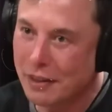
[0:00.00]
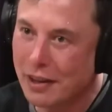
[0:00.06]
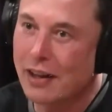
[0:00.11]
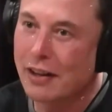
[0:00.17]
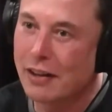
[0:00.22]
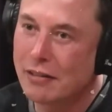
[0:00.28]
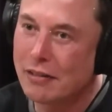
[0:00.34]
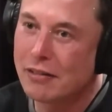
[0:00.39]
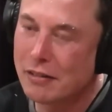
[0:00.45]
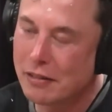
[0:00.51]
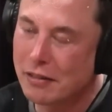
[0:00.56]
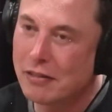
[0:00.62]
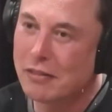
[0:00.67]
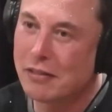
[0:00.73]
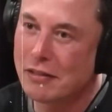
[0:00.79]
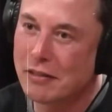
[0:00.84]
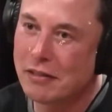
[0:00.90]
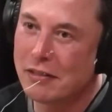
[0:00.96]
But Twitter
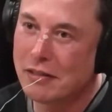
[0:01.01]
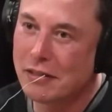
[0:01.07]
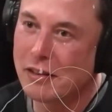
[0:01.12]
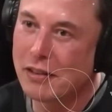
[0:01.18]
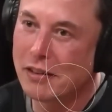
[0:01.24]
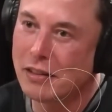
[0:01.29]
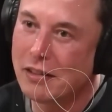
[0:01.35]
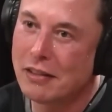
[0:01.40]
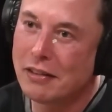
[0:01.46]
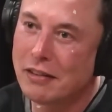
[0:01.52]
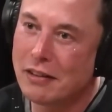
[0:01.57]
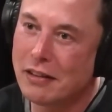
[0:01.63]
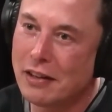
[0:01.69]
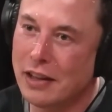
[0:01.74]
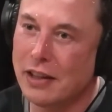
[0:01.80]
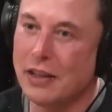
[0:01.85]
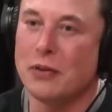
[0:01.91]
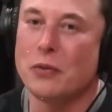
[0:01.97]
wanted to change this
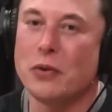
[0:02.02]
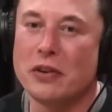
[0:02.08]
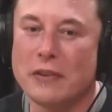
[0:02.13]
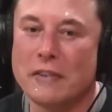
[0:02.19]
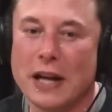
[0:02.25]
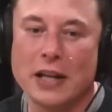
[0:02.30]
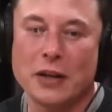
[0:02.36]
scheme too,